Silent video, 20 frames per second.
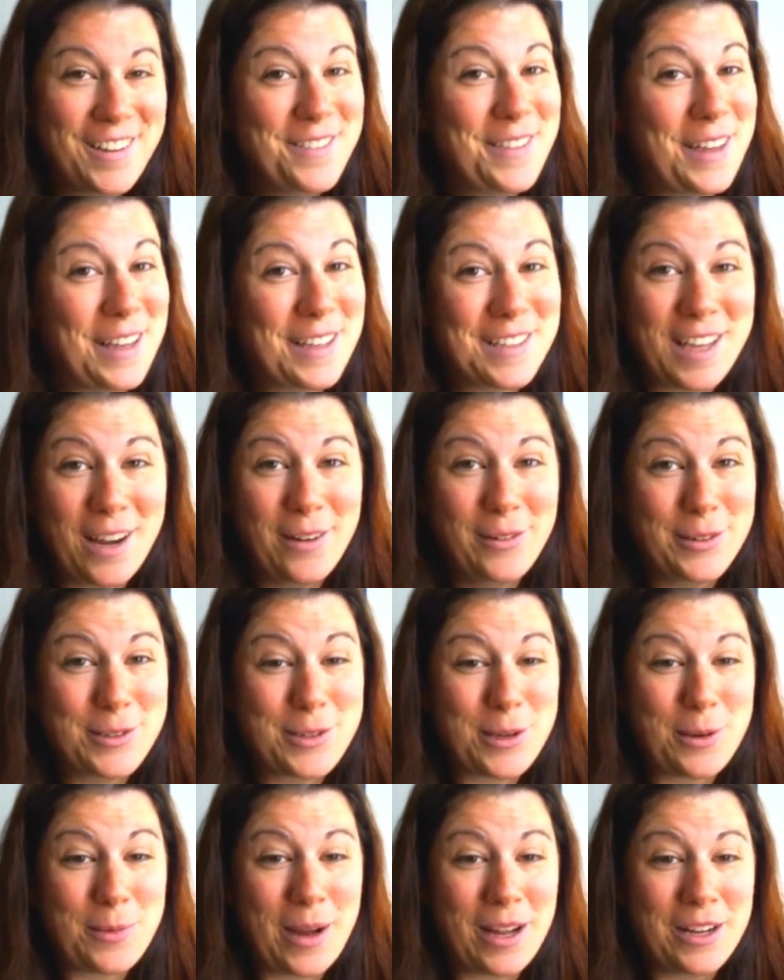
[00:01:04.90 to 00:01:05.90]
thanks ever
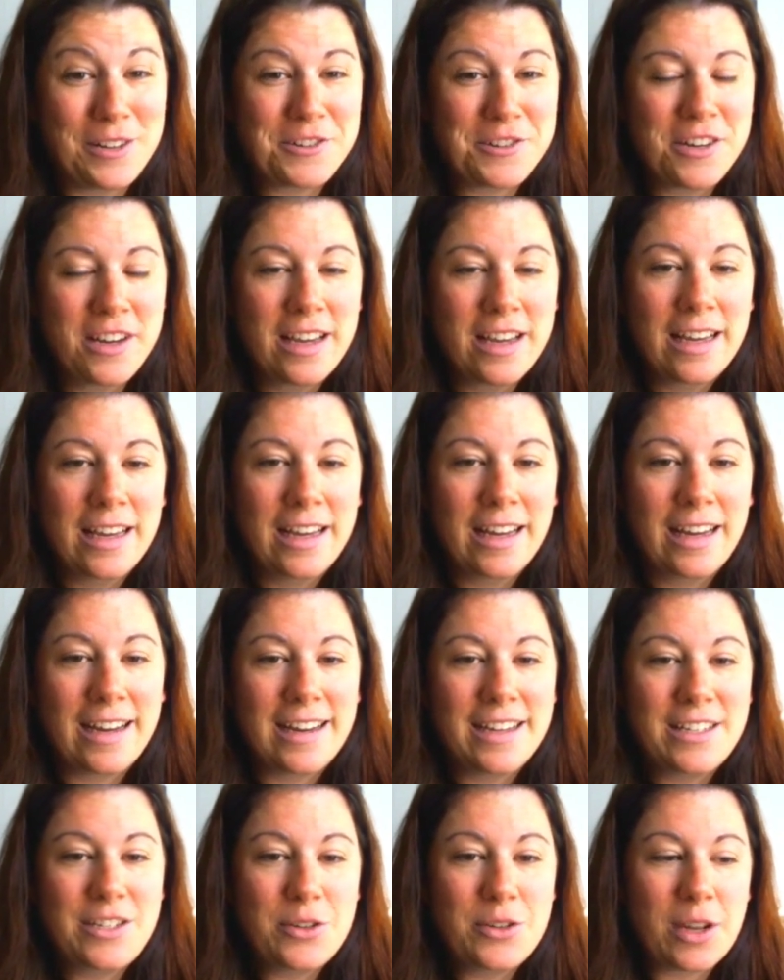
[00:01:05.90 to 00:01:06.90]
so much.
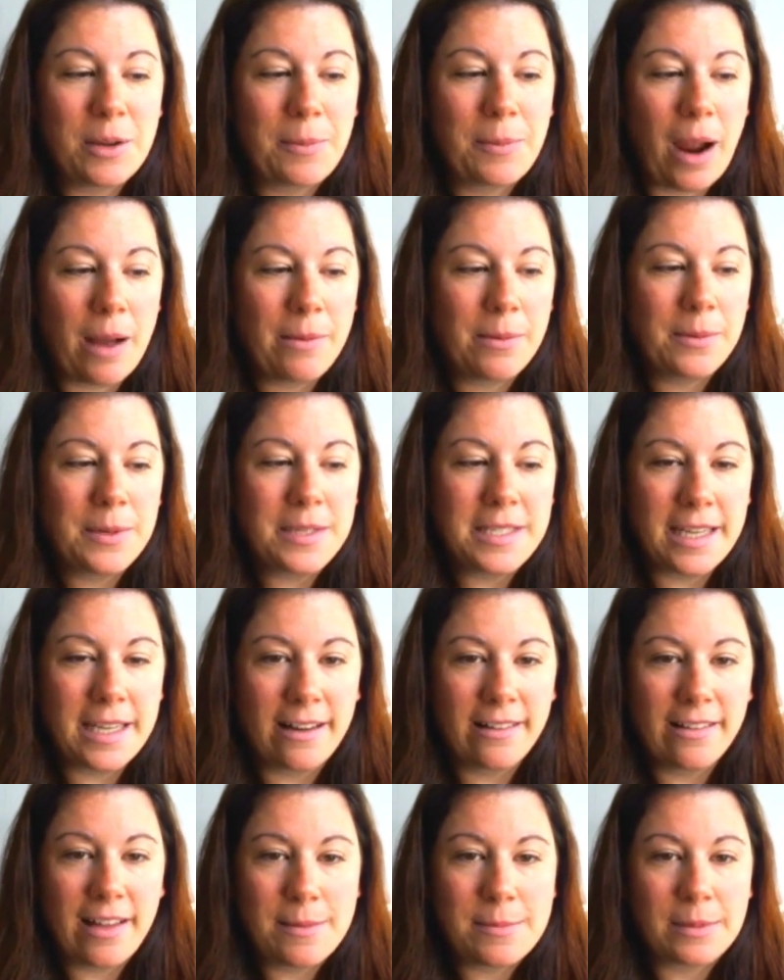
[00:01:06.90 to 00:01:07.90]
As you can probably
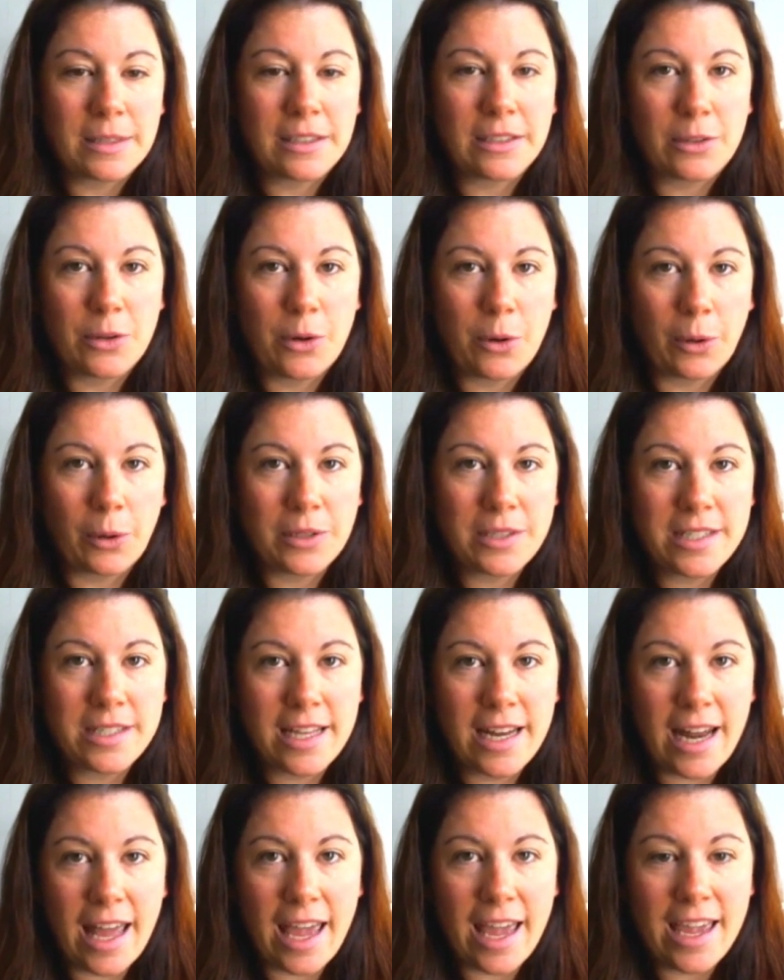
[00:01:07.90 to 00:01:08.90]
tell, I'm a little hoarse
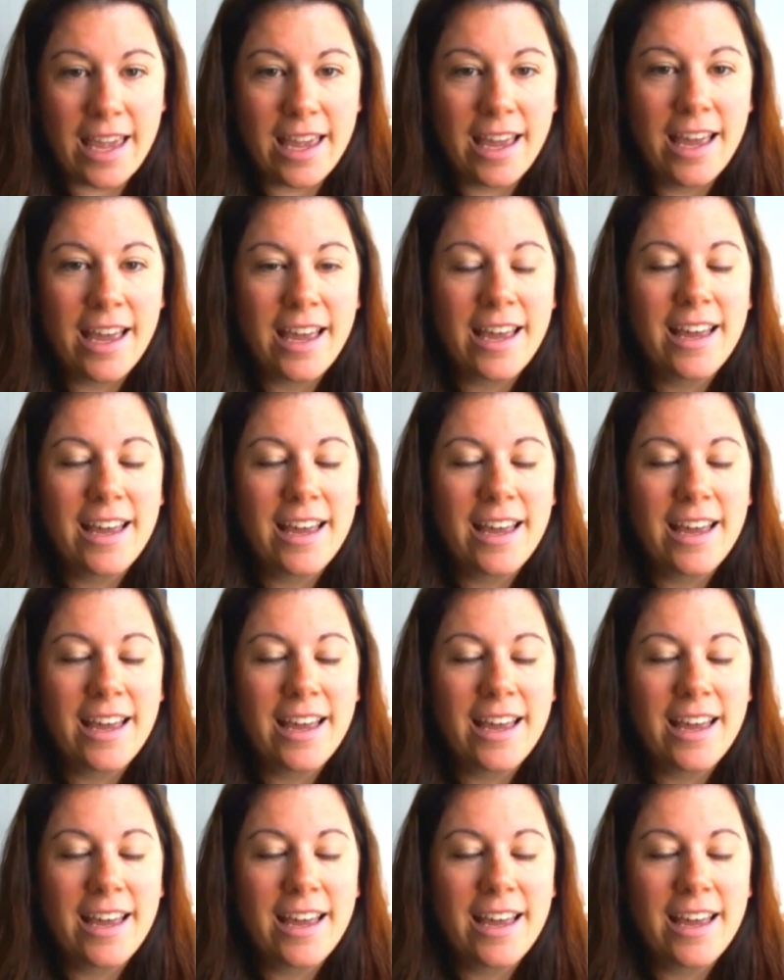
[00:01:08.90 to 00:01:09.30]
today.